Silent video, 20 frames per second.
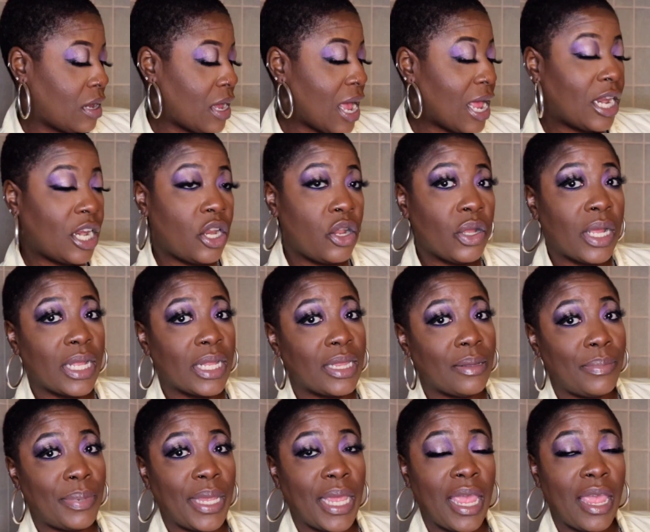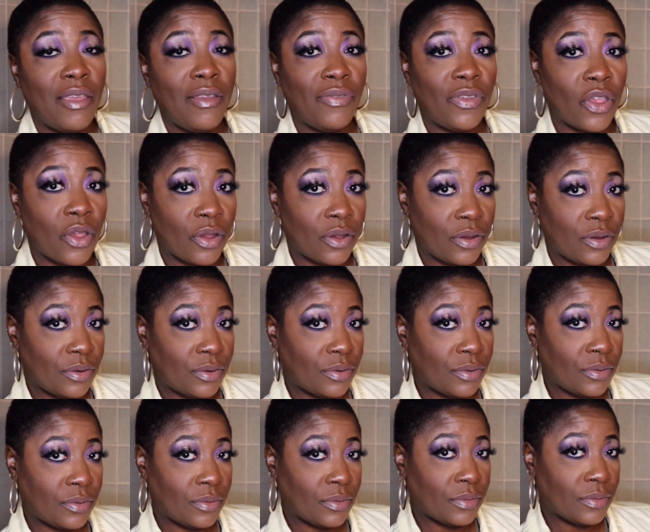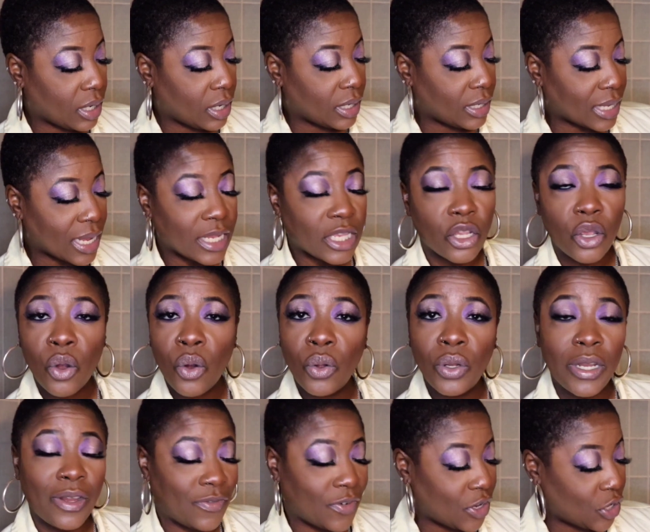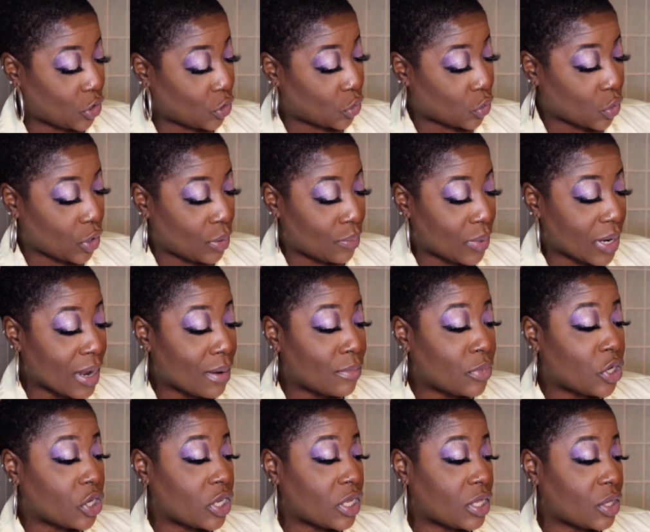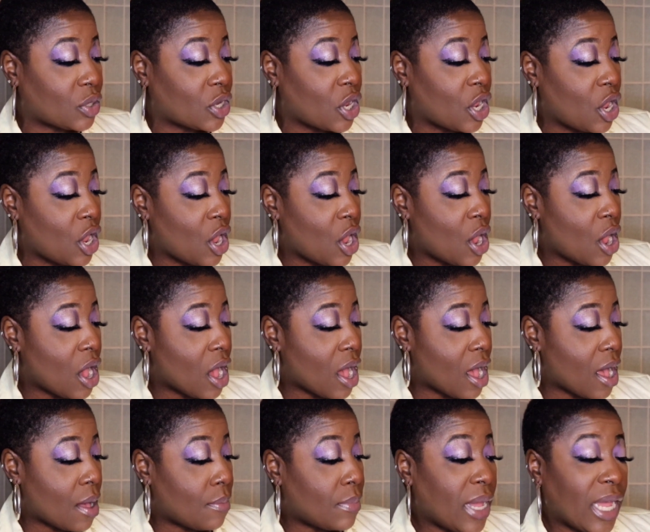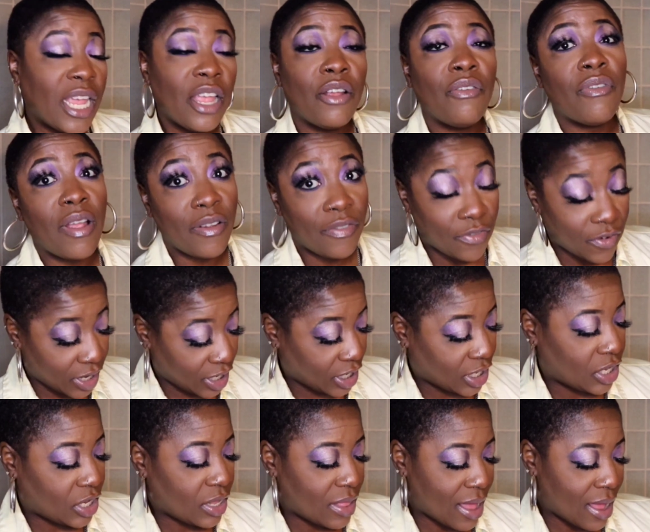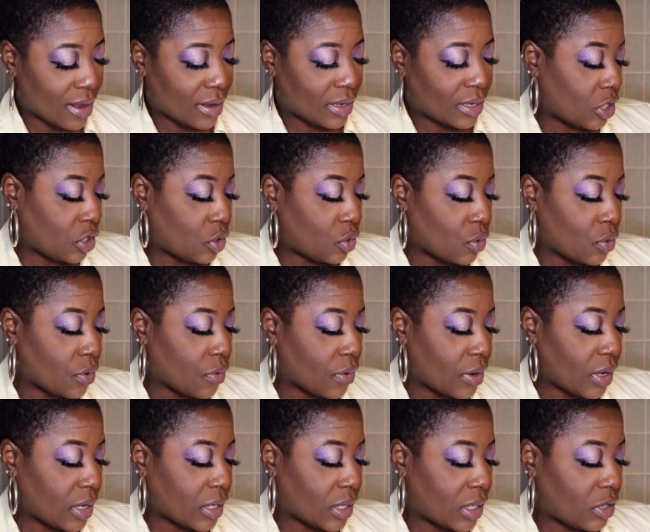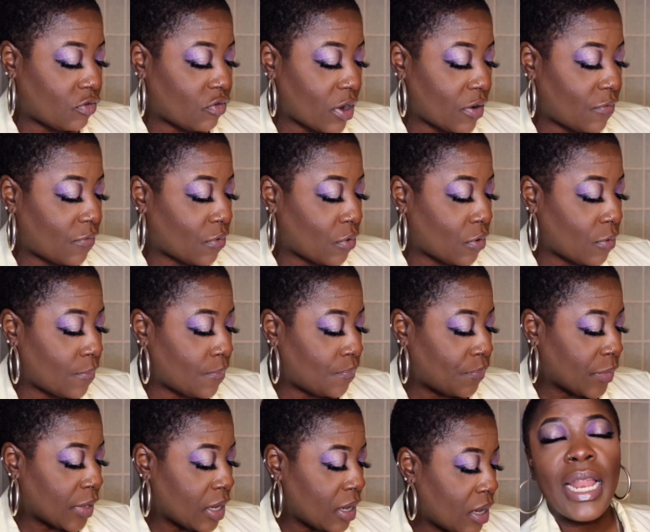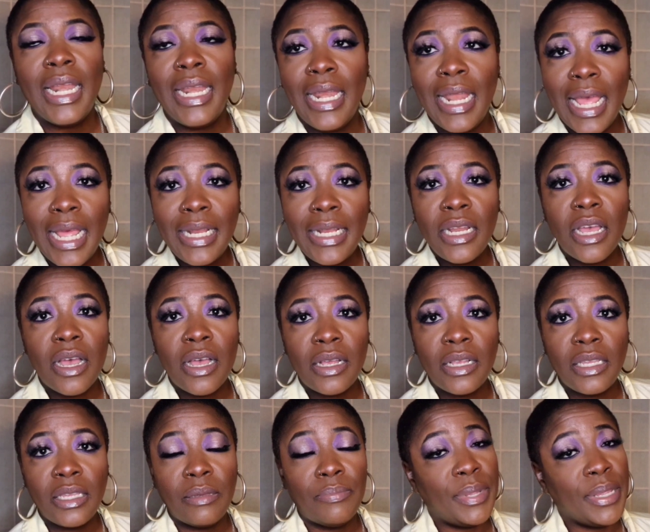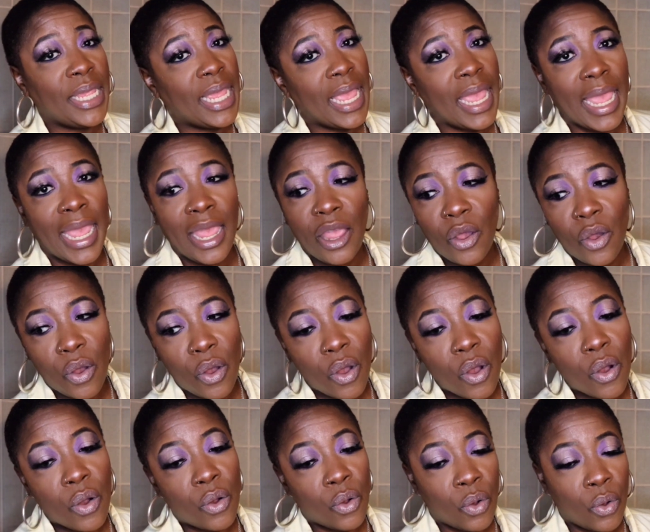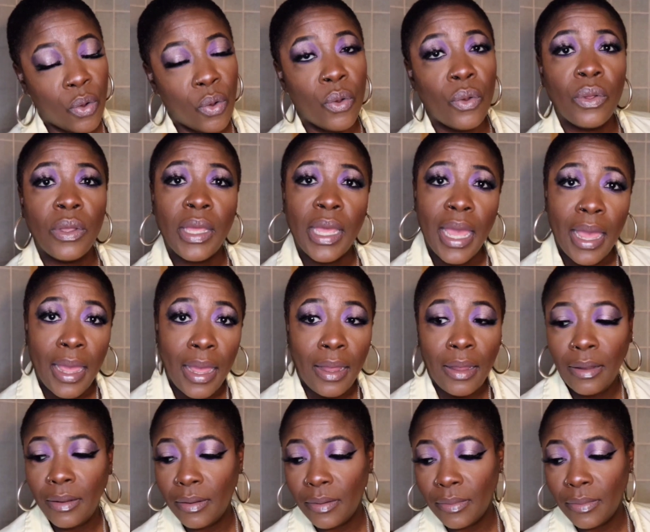And look at the behavior, because that's a whole different story, but I'm just making reference to that. Story is dreadful. Let us be A-OK.